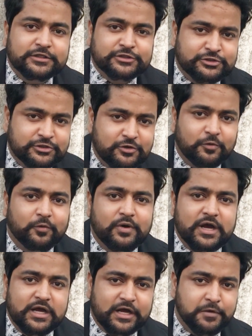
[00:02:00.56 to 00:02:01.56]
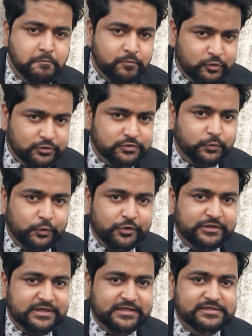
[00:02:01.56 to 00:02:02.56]
So a mood
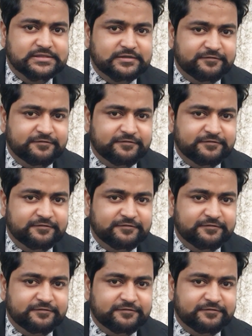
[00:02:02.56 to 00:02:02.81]
board is